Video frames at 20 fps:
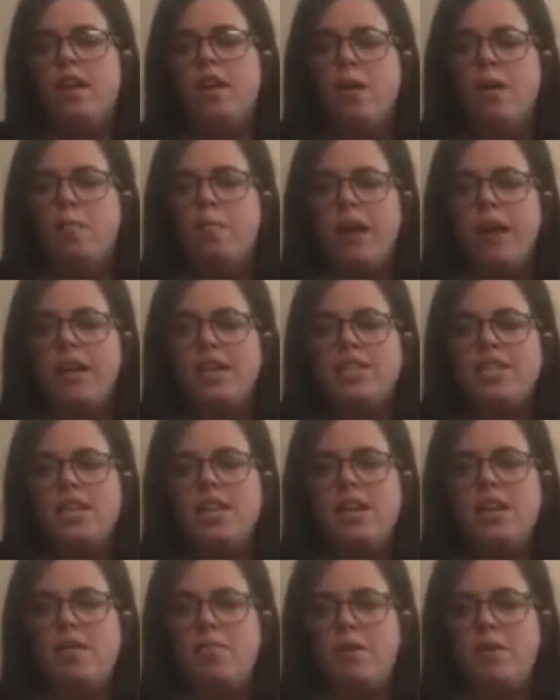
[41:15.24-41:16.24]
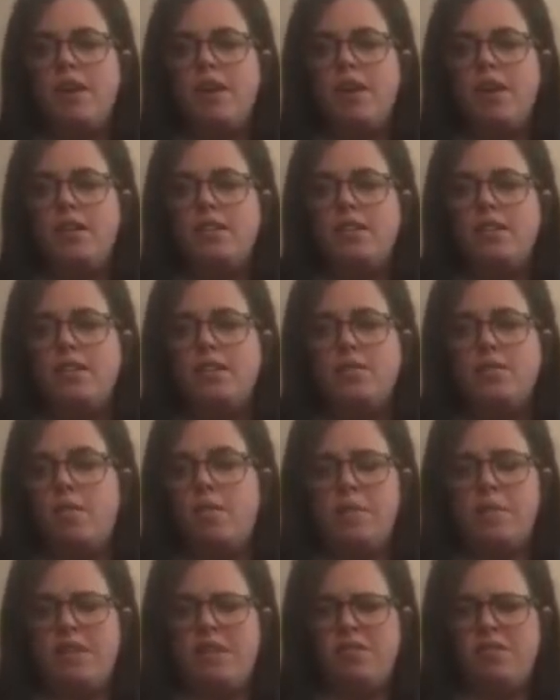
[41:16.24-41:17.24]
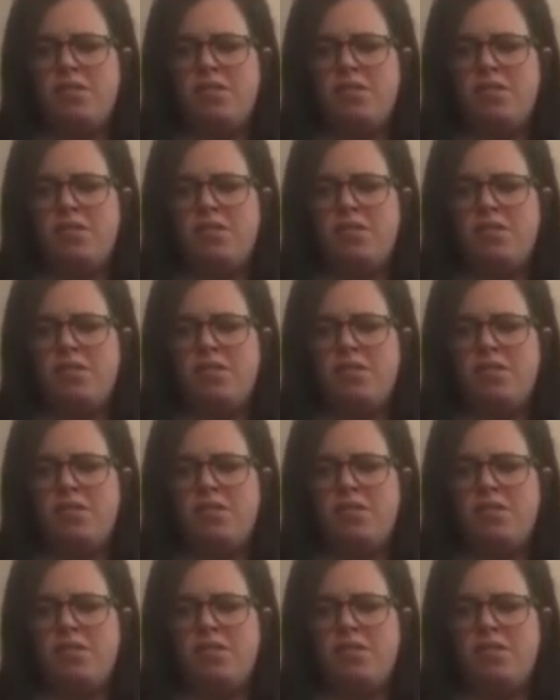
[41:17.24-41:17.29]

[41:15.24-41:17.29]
But I did it because, I mean, there's